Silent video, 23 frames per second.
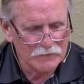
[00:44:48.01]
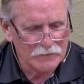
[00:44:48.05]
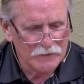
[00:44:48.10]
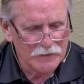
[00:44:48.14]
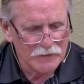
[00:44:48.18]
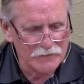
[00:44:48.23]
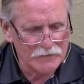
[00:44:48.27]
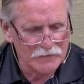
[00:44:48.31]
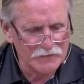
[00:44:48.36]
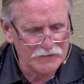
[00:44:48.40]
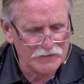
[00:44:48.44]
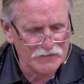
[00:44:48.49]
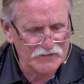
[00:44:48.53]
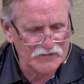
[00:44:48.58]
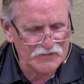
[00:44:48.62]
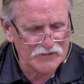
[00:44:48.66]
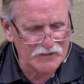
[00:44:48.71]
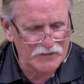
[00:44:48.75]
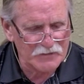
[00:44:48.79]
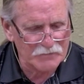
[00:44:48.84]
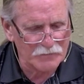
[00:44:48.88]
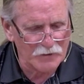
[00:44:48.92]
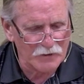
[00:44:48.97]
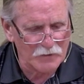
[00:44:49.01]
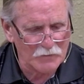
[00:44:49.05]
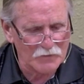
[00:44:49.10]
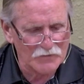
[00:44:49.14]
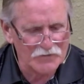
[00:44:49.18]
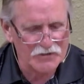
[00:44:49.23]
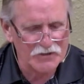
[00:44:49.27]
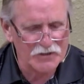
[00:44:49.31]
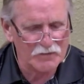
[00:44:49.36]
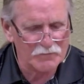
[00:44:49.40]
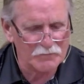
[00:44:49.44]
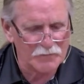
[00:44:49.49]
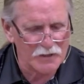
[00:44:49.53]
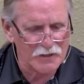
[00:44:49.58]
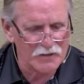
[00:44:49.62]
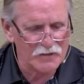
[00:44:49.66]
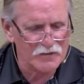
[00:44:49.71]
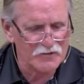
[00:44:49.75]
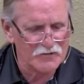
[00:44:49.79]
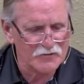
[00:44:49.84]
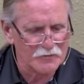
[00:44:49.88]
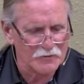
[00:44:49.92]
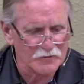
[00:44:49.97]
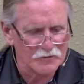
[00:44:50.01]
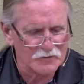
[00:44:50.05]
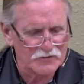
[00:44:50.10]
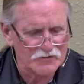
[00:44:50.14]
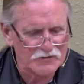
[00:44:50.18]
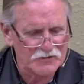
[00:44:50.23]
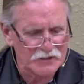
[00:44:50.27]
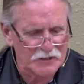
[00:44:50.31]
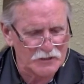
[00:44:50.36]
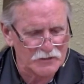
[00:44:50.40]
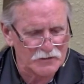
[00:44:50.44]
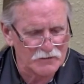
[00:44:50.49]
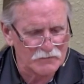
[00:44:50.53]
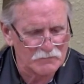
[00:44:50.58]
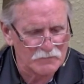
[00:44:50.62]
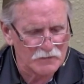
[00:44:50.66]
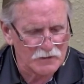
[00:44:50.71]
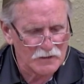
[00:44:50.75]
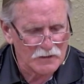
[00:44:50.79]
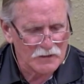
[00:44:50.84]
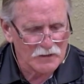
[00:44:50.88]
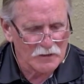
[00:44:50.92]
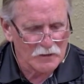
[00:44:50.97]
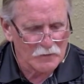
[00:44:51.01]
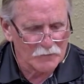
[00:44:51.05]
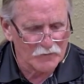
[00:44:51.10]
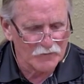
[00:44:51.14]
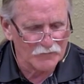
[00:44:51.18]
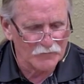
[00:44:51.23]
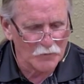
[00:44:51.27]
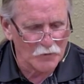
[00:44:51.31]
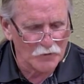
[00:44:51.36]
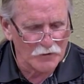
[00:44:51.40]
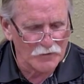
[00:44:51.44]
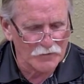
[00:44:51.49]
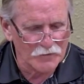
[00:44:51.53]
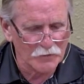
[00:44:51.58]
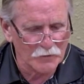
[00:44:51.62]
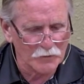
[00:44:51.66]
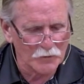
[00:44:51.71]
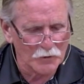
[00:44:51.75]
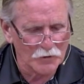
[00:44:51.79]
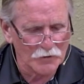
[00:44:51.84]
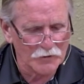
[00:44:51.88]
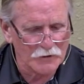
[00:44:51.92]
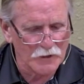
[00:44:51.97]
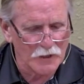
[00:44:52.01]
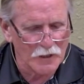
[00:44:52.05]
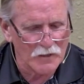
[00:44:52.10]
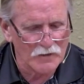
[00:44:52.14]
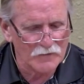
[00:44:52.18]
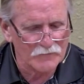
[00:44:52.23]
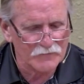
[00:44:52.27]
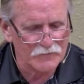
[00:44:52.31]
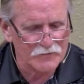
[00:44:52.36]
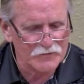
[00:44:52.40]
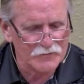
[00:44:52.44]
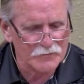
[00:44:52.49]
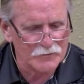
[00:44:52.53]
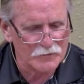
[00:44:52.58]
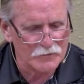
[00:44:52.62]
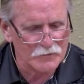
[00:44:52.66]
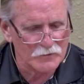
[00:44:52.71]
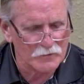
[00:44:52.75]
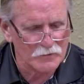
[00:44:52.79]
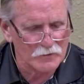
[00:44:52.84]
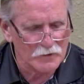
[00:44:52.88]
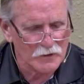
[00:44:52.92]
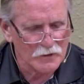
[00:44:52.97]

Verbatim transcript: and in his sin by which he had made Israel sin, provoking the Lord God of Israel